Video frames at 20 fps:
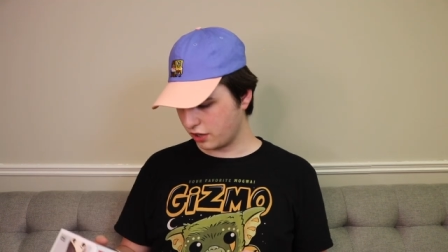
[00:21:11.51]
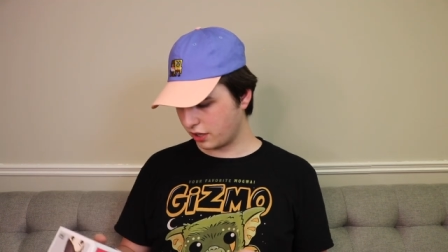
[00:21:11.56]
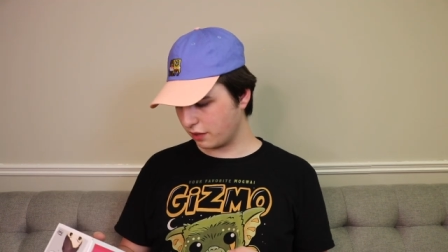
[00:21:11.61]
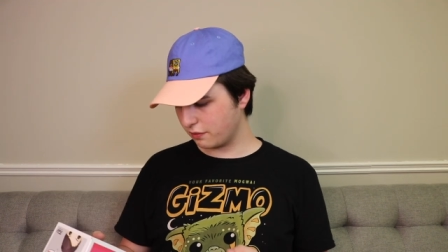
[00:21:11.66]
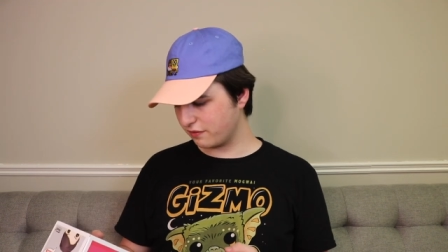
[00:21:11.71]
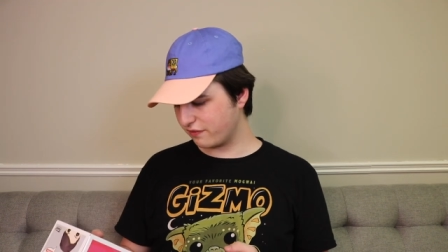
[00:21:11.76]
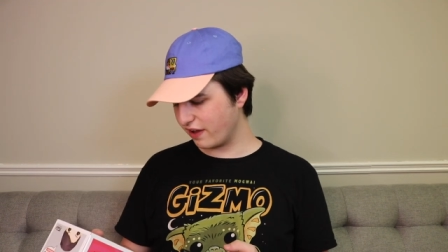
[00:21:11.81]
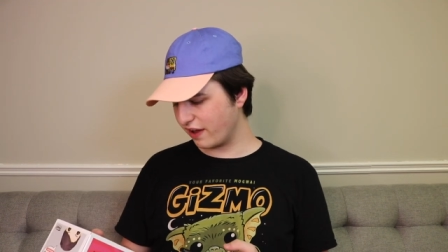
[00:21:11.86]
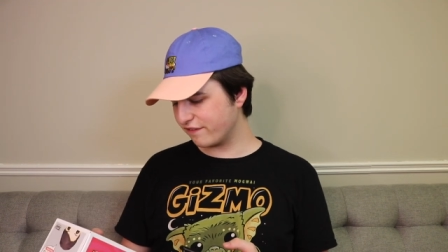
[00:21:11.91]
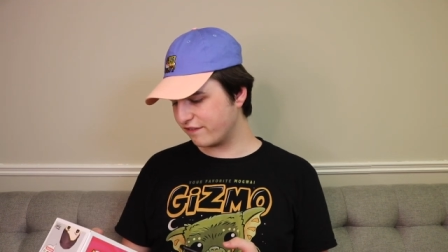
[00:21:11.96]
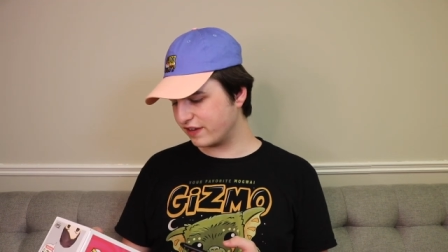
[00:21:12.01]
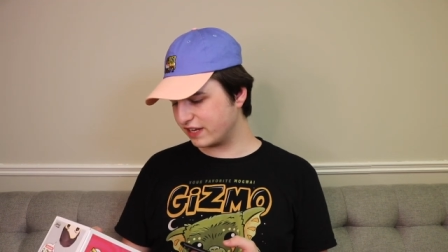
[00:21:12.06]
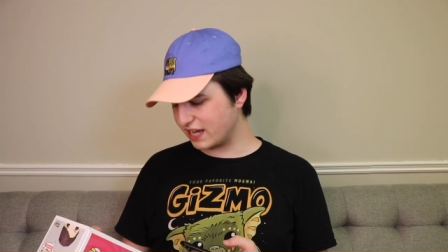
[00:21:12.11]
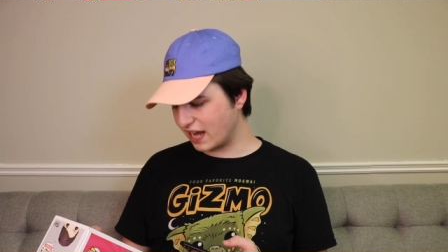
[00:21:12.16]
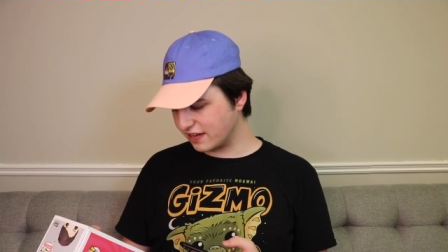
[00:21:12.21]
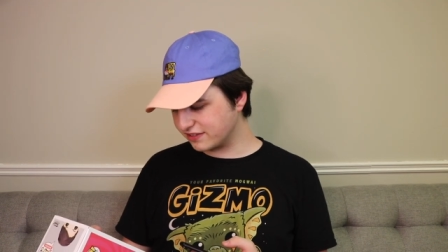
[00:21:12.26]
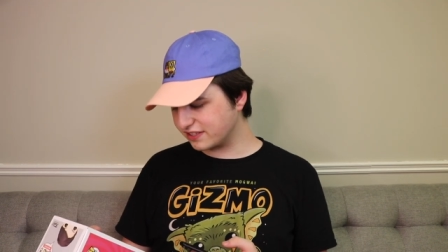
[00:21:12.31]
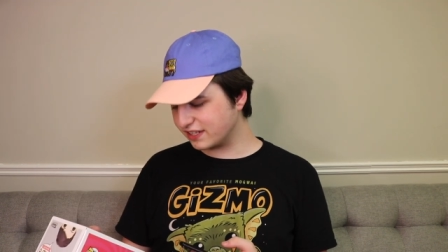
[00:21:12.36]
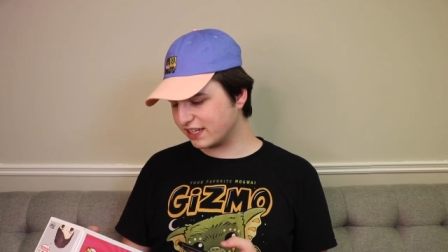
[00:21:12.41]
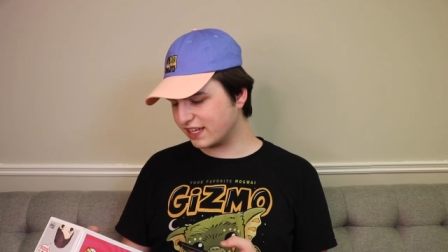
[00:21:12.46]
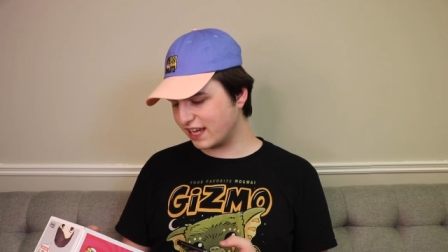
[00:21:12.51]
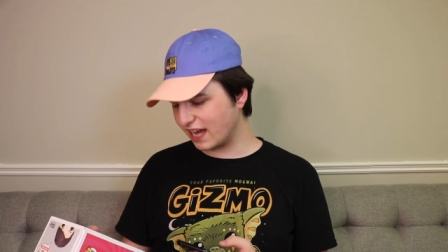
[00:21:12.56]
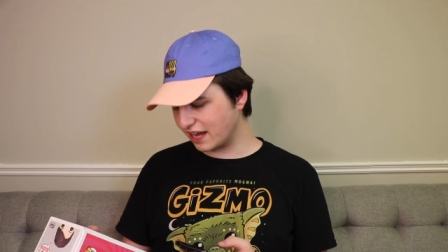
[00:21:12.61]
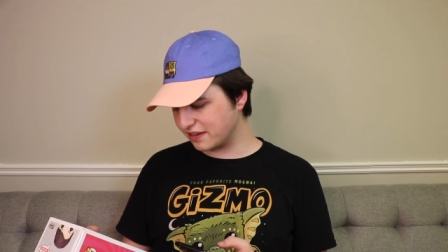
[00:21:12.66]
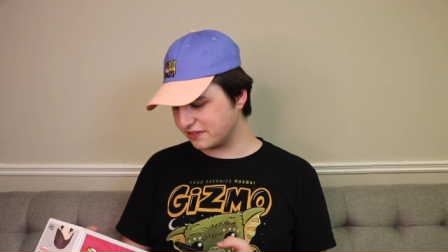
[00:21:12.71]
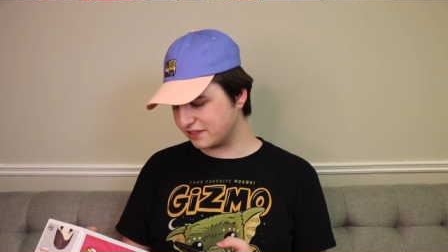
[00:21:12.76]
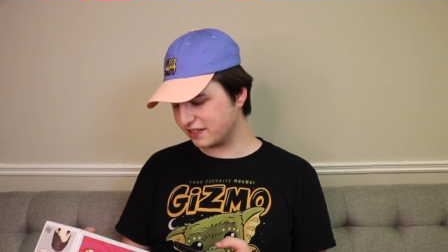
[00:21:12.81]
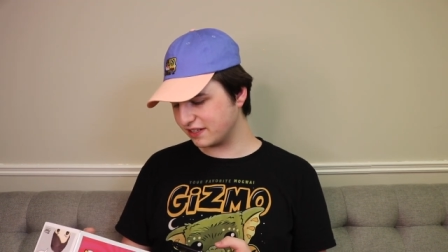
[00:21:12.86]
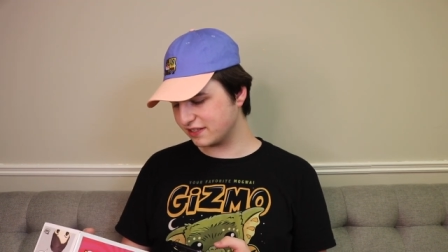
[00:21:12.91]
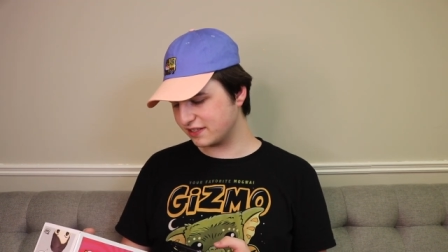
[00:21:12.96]
Okay, we've got Vanessa
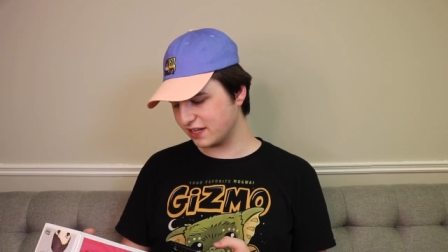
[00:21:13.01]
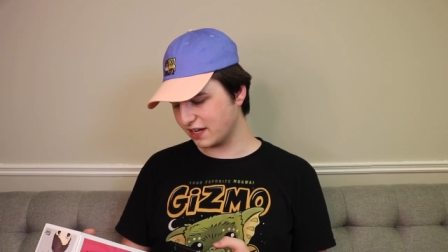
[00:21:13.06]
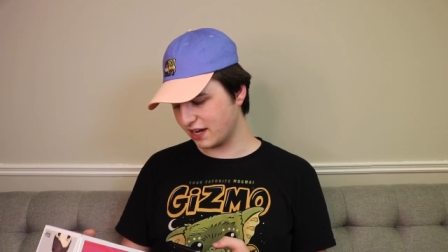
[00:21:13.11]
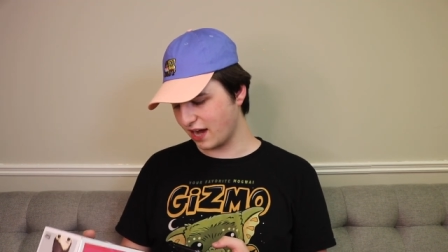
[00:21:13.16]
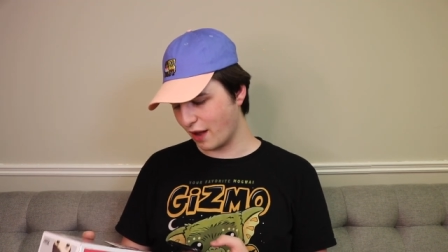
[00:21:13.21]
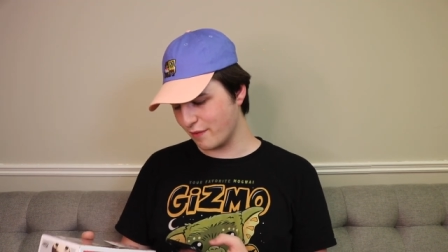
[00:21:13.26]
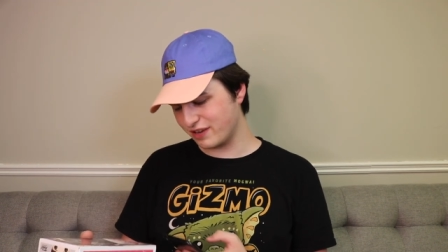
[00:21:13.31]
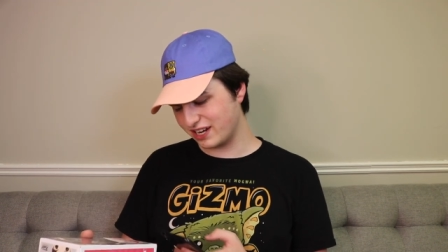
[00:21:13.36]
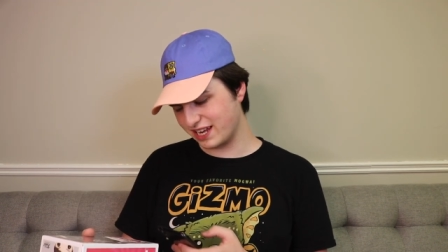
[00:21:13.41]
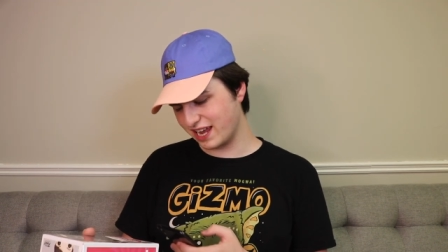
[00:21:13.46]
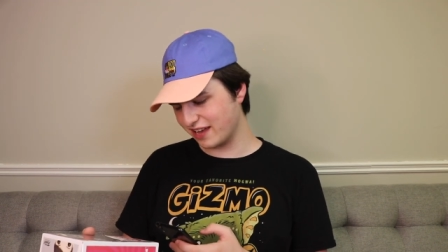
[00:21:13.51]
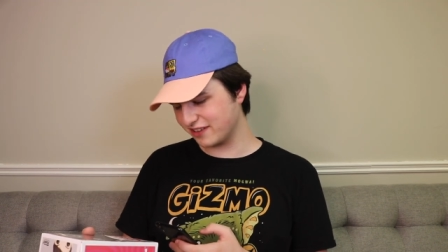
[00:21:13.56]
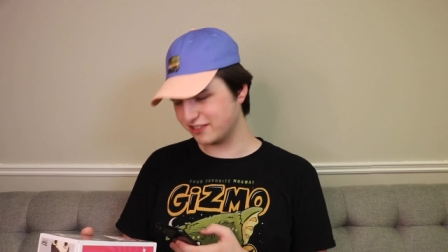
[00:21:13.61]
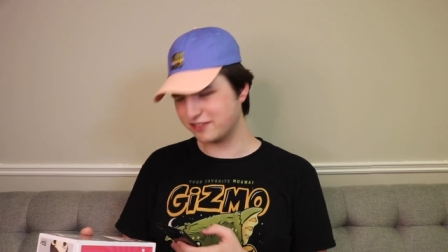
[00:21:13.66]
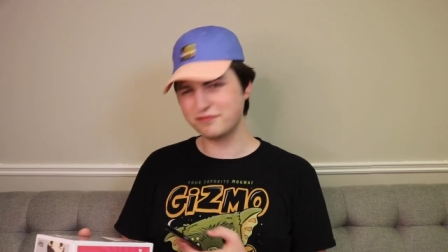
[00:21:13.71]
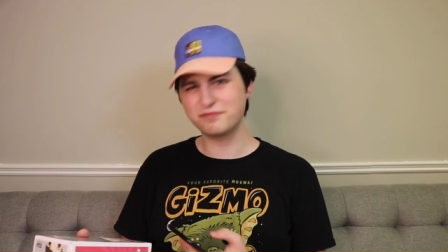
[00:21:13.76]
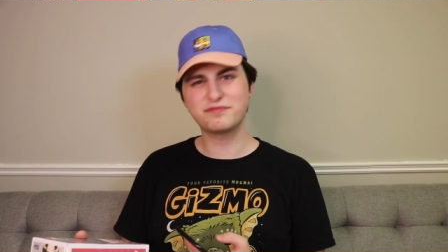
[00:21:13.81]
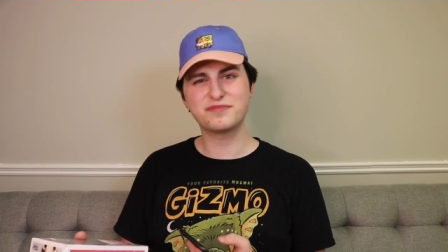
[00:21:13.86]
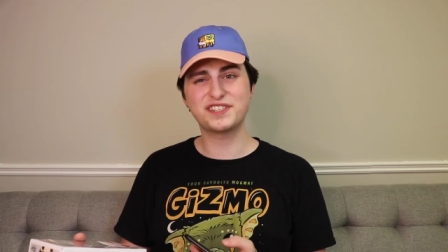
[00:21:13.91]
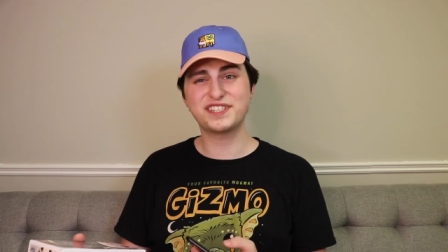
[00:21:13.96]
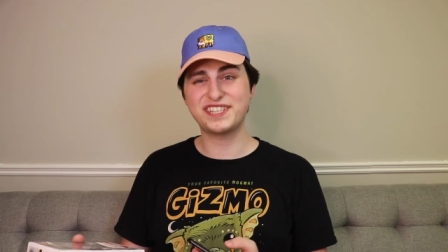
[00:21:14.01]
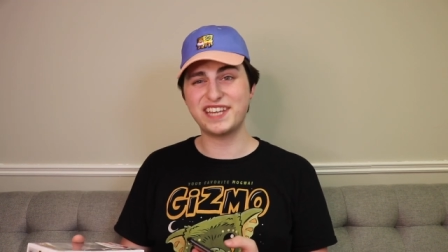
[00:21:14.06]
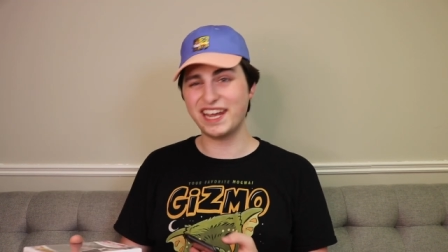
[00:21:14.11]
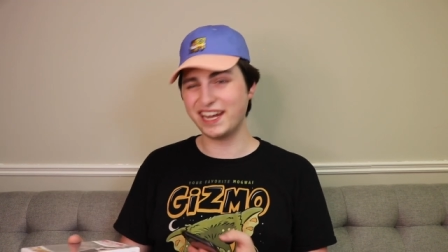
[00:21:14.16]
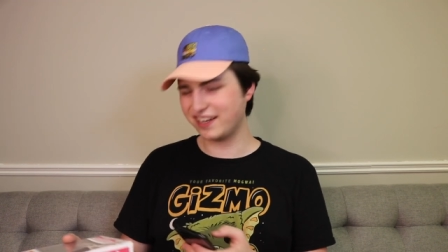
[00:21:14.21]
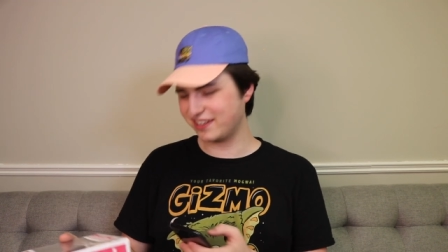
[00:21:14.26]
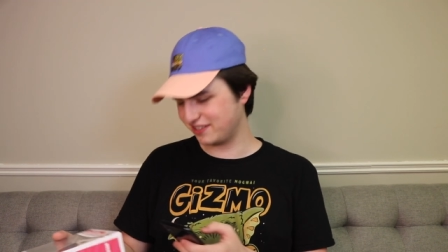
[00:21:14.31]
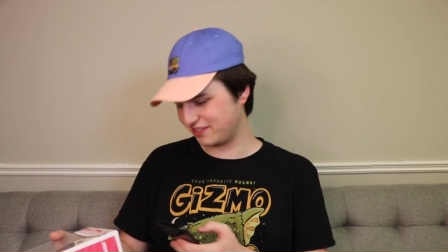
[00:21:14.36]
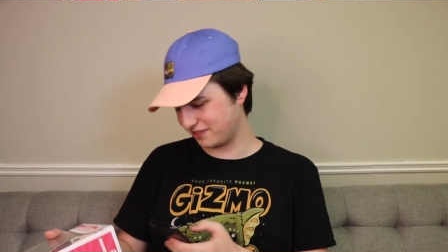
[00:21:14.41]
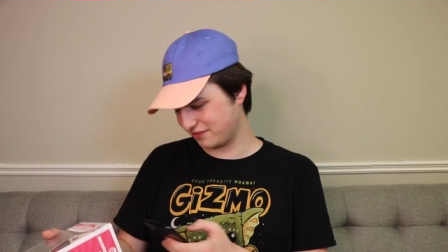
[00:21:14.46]
Kensington. I'm gonna guess
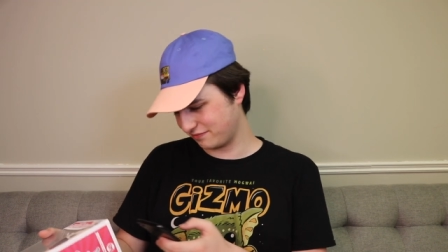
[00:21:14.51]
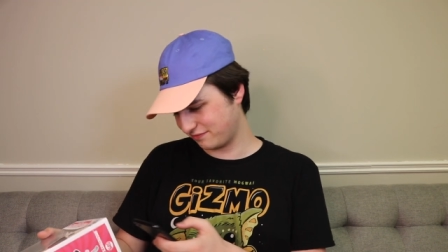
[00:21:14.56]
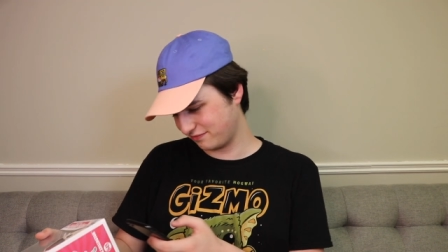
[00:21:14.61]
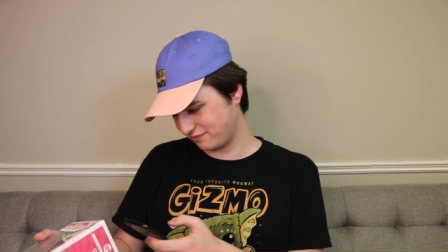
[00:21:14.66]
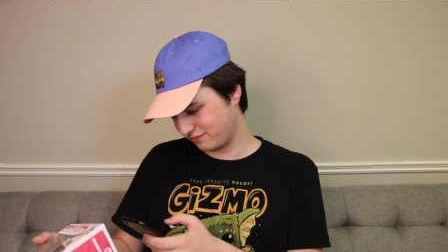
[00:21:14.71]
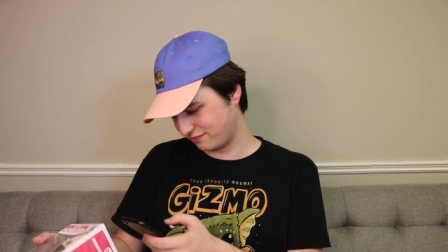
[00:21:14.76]
$6.